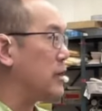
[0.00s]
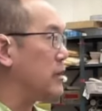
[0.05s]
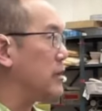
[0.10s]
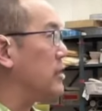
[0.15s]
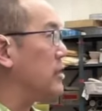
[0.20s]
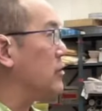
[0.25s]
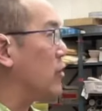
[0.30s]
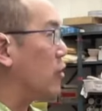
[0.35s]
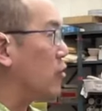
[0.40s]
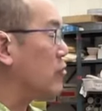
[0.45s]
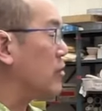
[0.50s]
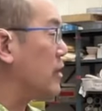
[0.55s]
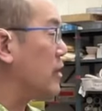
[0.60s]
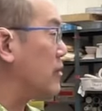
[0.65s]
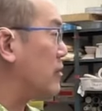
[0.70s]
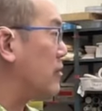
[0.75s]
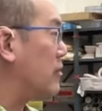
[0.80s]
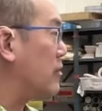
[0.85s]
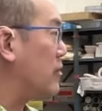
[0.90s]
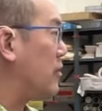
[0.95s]
They don't
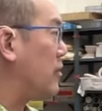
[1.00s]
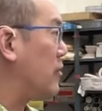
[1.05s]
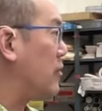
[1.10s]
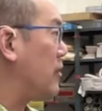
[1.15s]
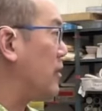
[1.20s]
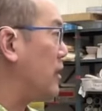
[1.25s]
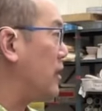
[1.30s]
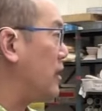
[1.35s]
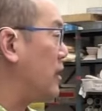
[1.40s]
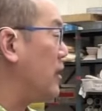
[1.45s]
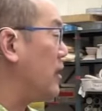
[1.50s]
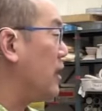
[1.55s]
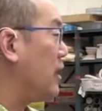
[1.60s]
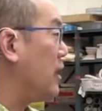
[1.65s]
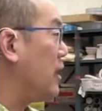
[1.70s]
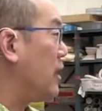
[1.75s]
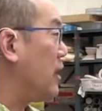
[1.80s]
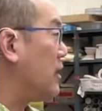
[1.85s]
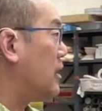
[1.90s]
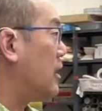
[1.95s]
necessarily
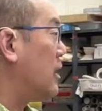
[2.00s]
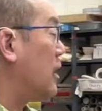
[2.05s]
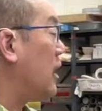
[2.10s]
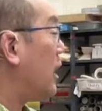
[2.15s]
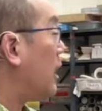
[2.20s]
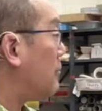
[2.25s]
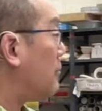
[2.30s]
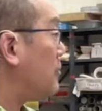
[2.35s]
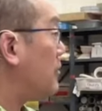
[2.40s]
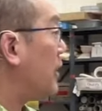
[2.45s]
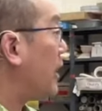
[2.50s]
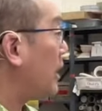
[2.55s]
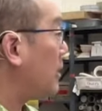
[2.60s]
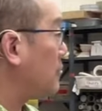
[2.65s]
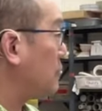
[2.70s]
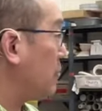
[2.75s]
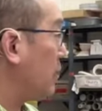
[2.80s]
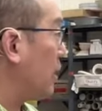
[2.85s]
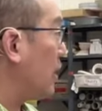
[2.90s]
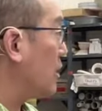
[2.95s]
collapse
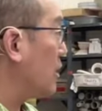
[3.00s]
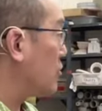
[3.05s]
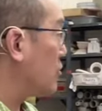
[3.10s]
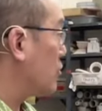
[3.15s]
that much.